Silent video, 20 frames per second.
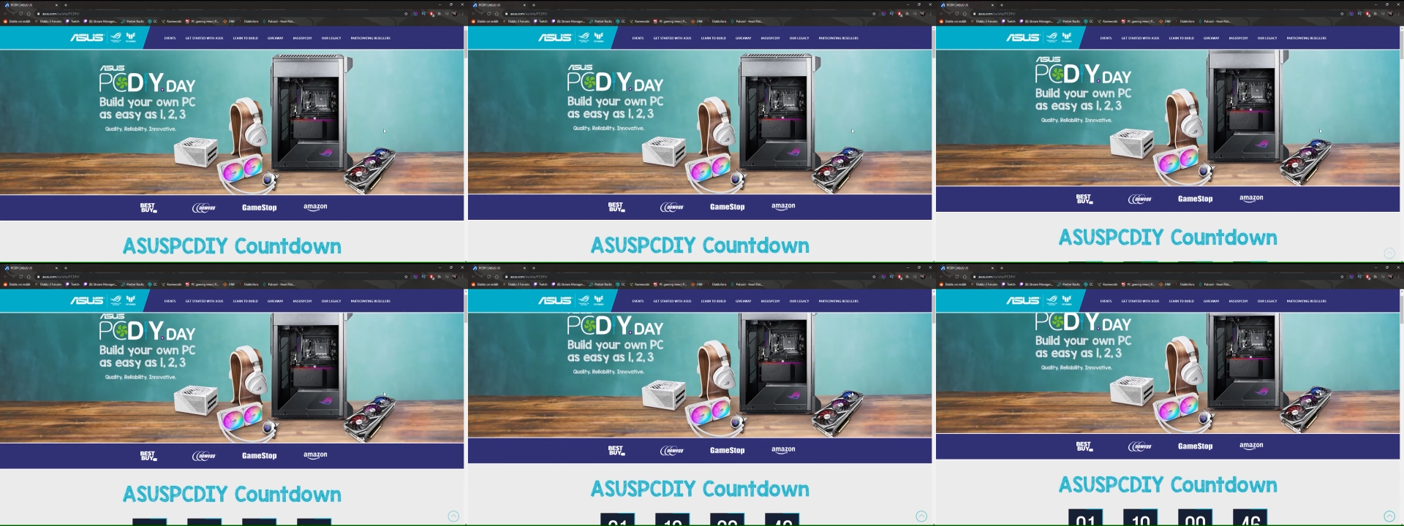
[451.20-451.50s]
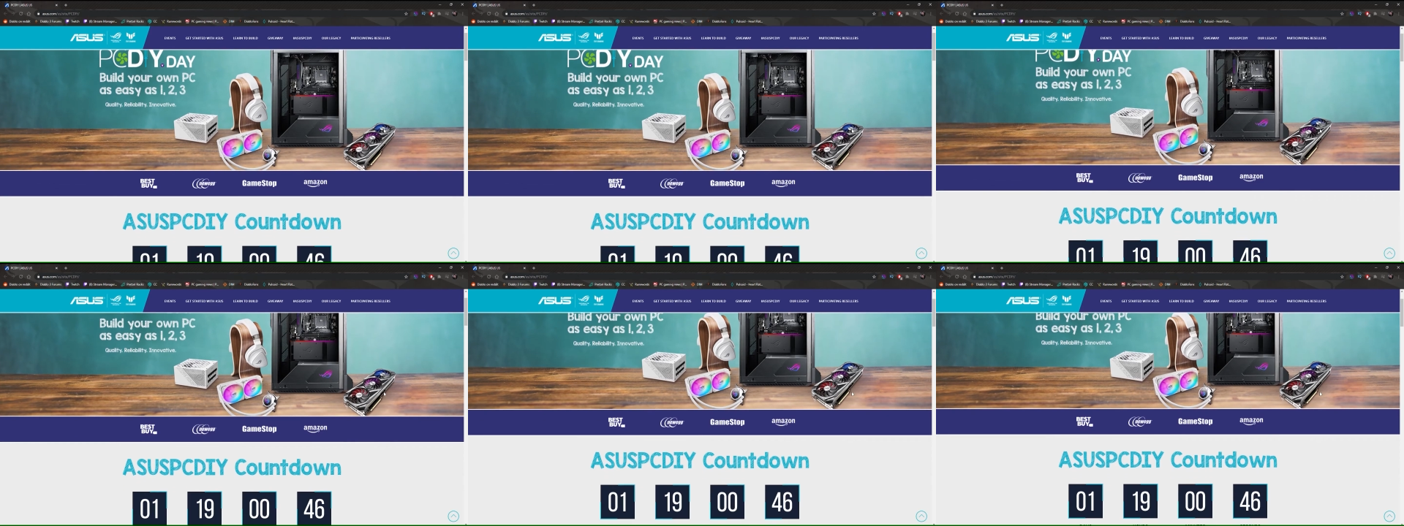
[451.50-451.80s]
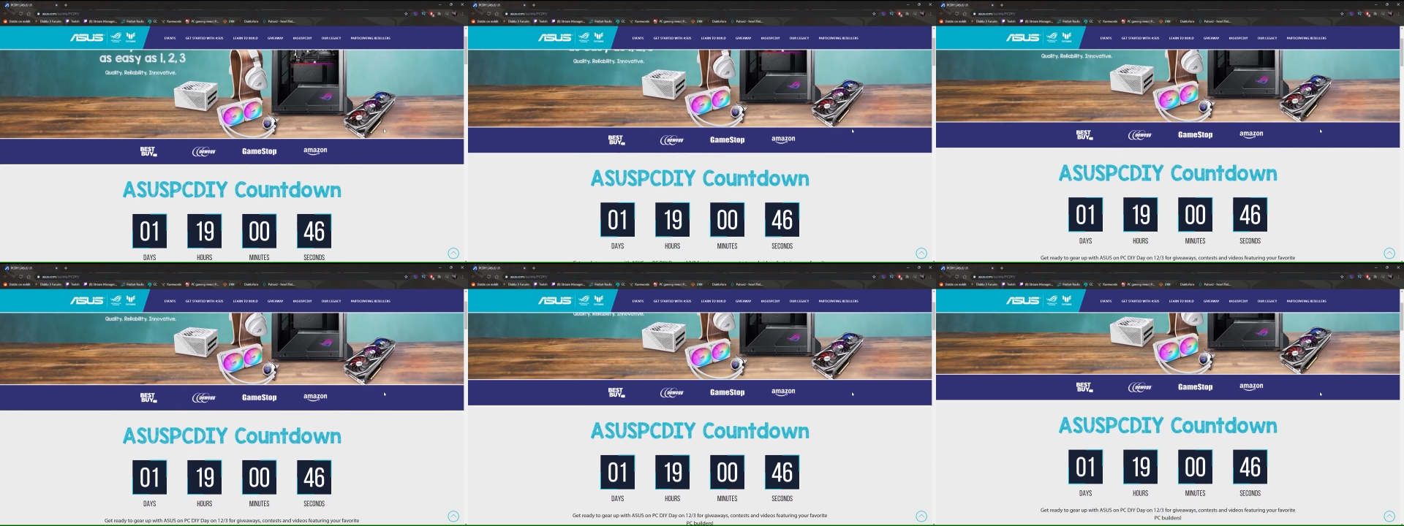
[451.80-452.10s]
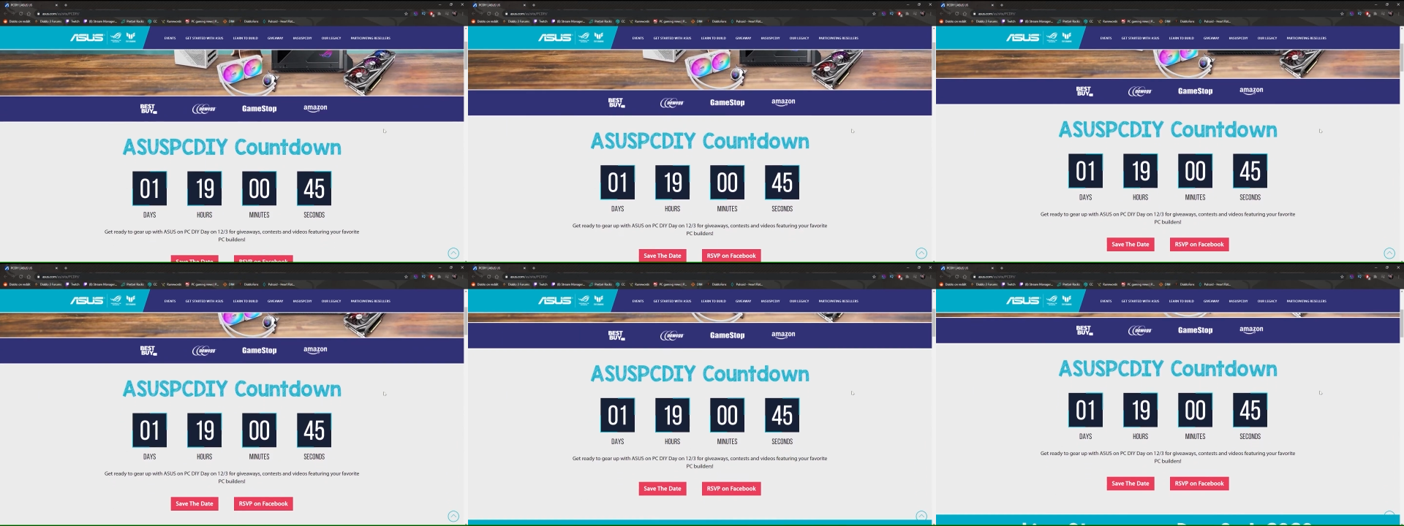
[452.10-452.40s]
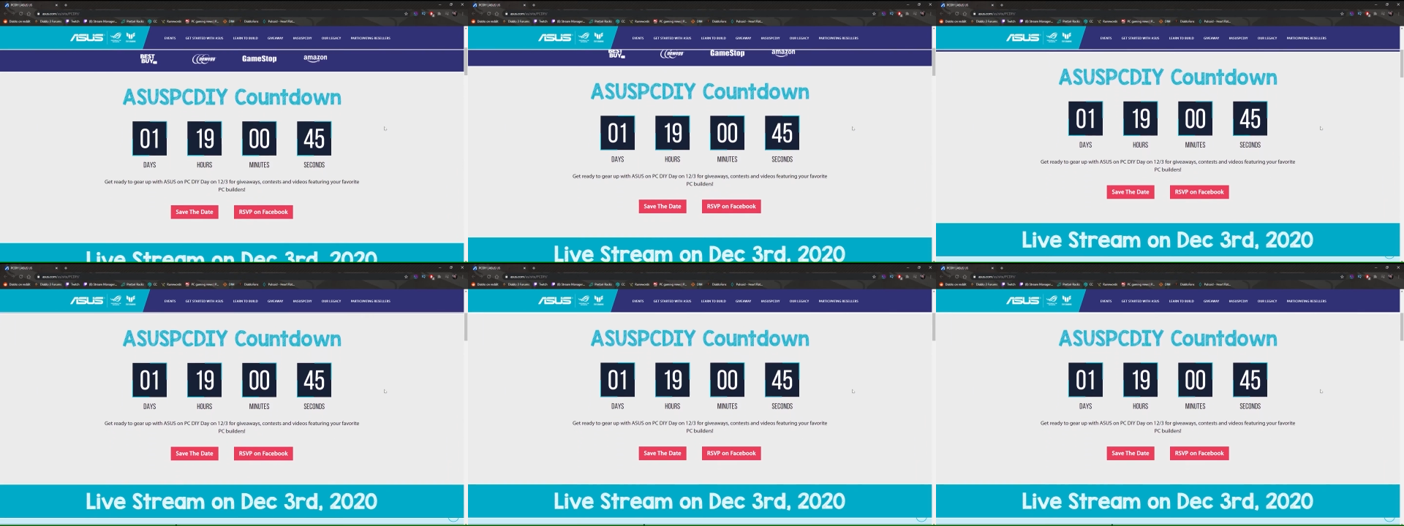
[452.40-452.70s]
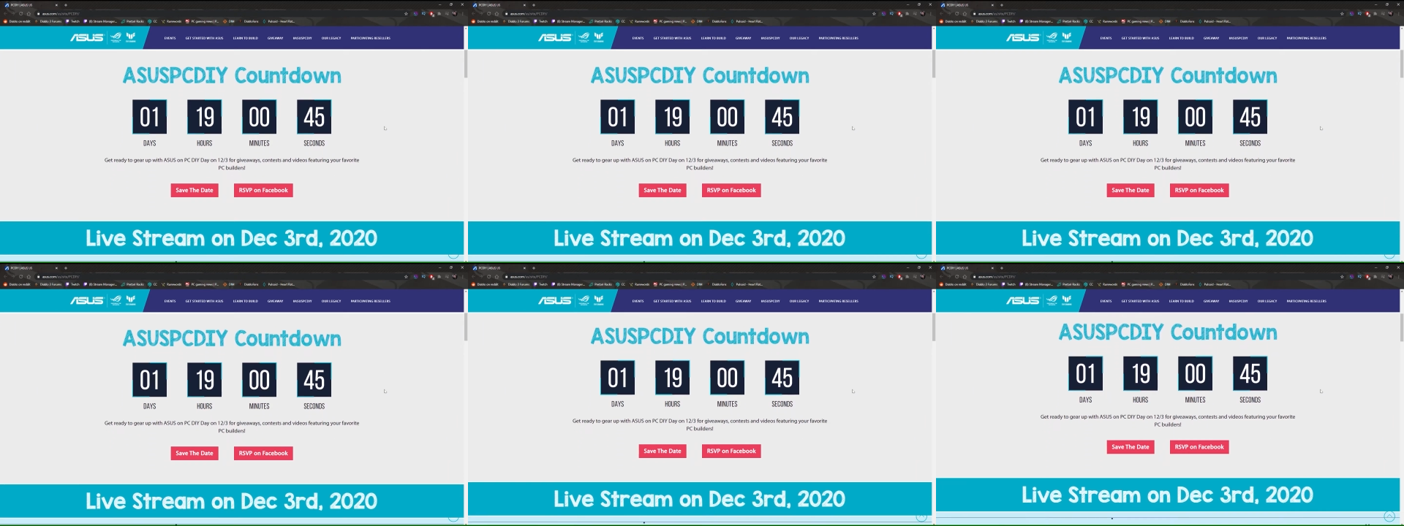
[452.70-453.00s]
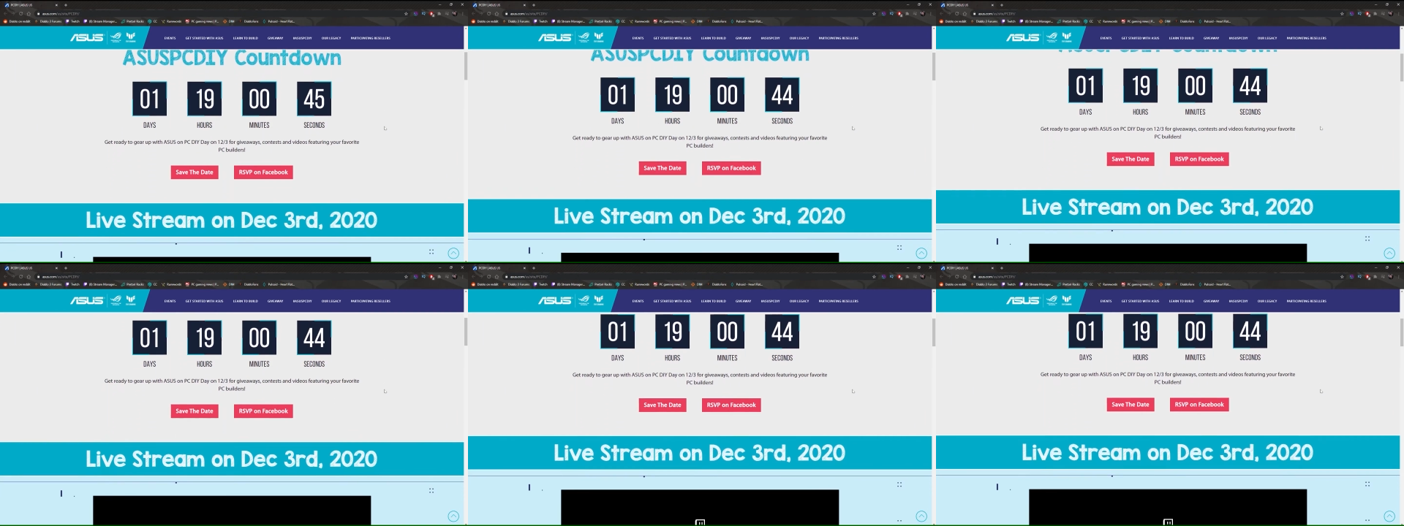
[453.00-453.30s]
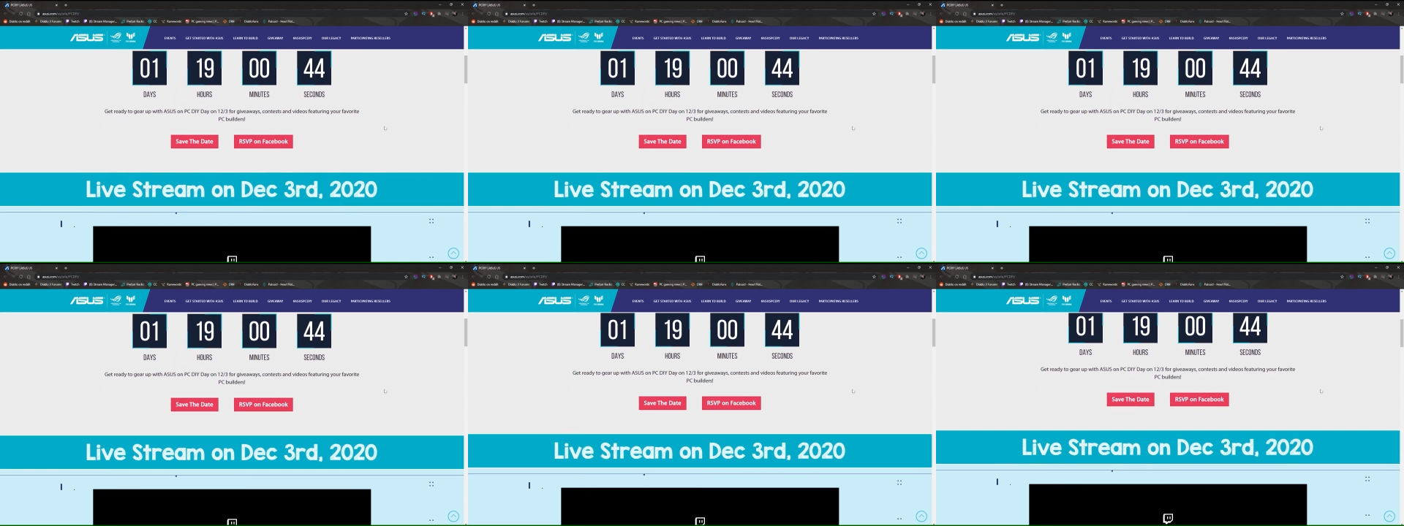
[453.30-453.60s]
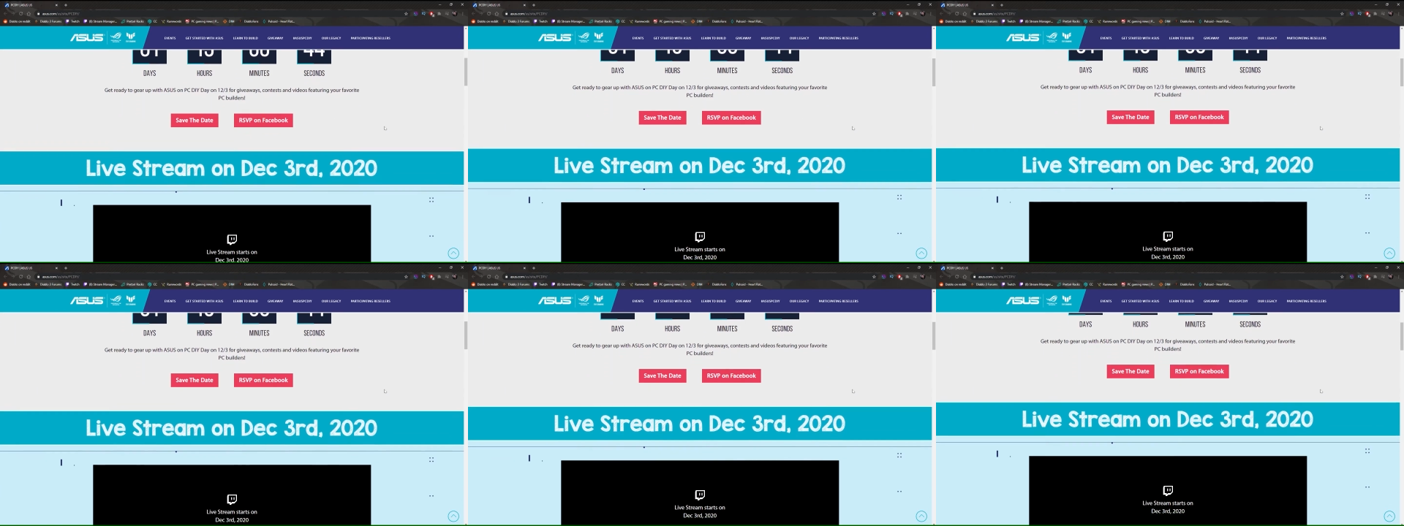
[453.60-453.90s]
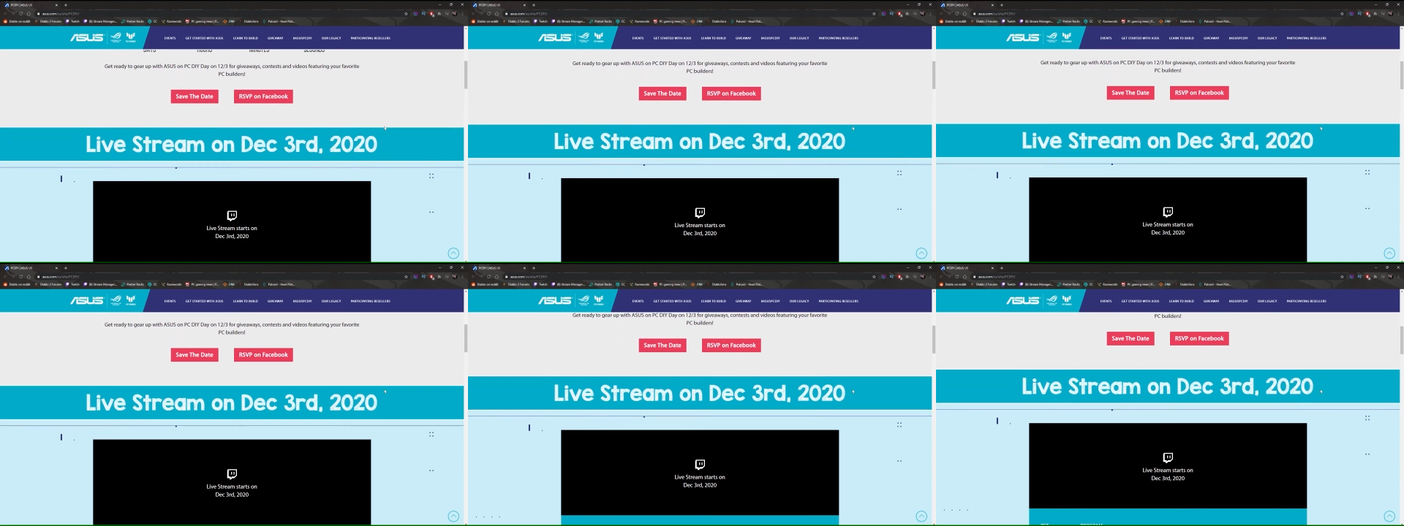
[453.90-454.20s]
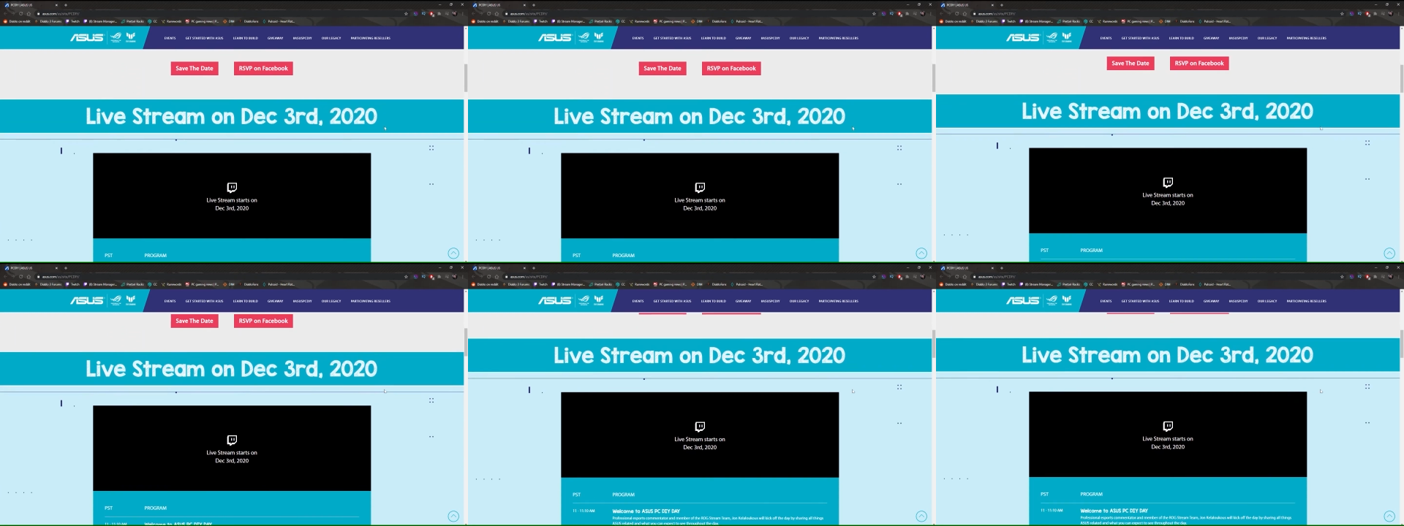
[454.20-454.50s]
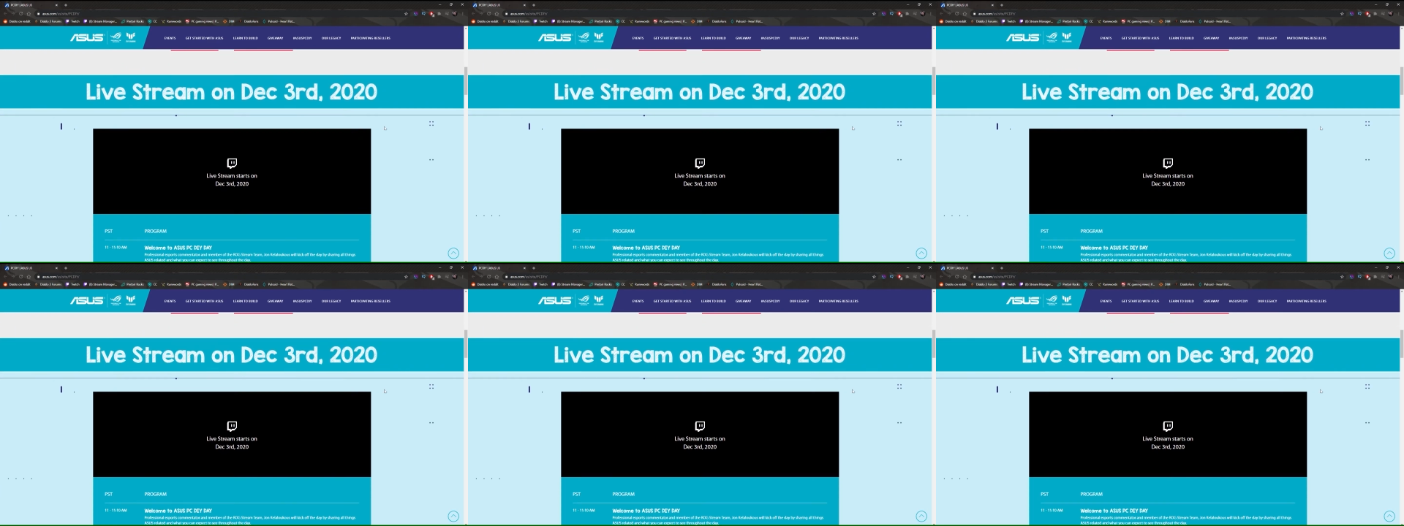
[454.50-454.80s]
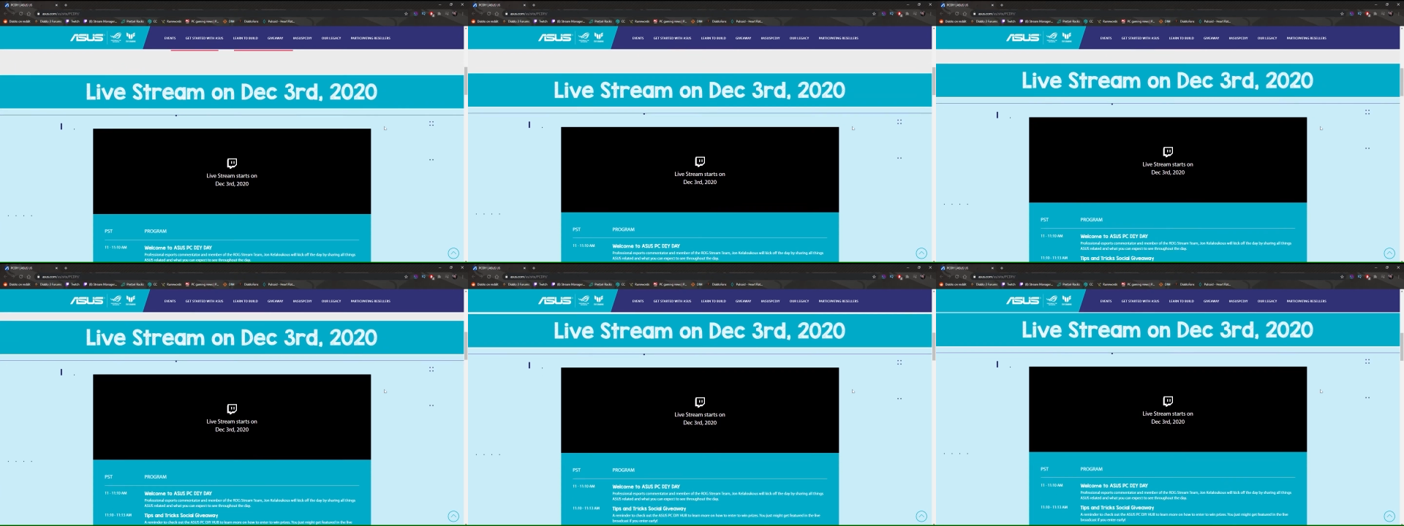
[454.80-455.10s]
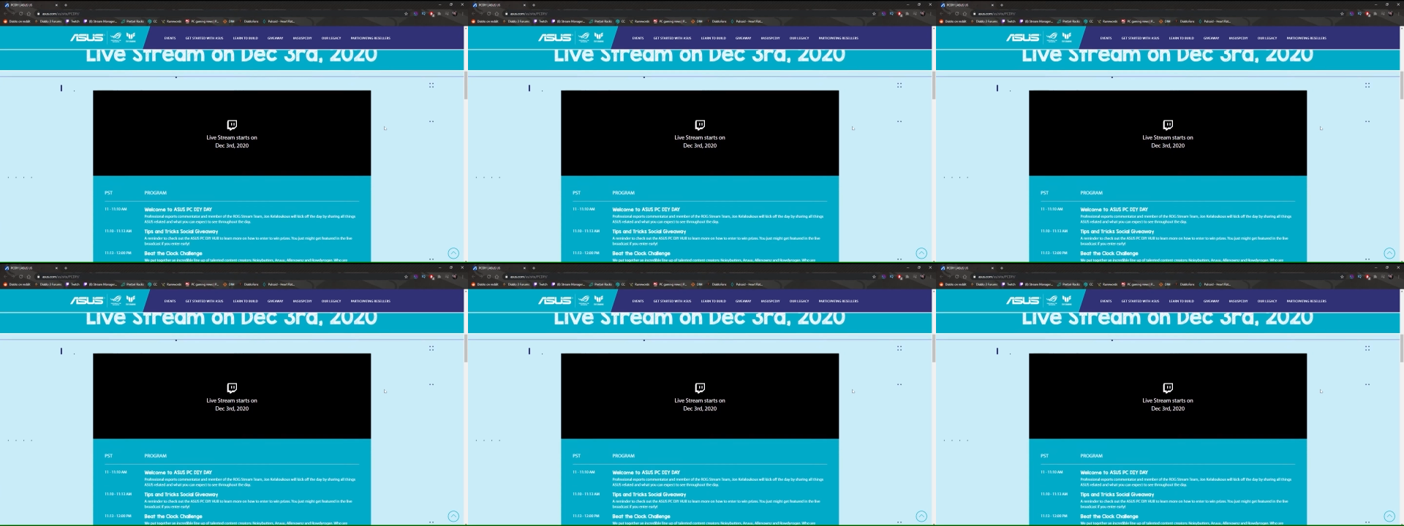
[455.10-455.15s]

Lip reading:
[unreadable: no face in view]